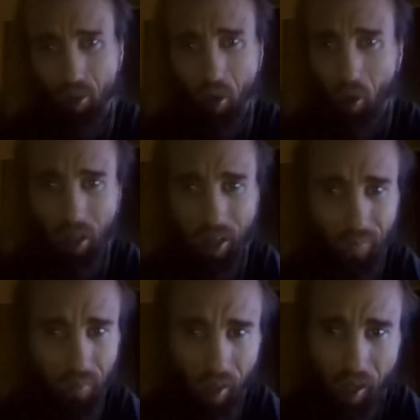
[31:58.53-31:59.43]
don't have
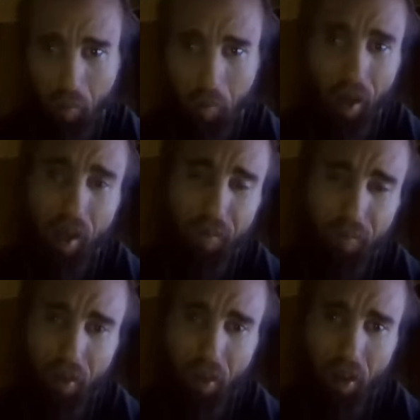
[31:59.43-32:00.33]
time
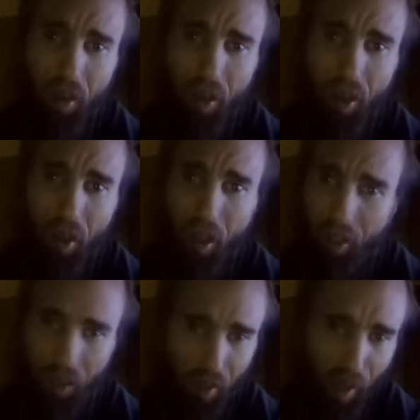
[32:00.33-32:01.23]
left.
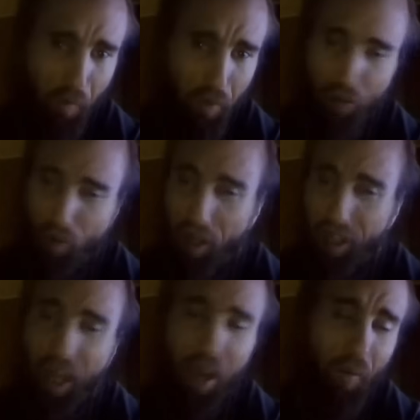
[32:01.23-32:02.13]
Your time is running
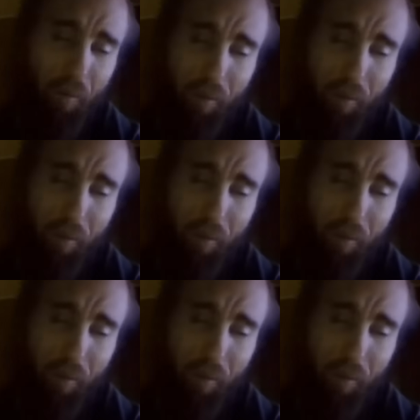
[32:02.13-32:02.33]
out.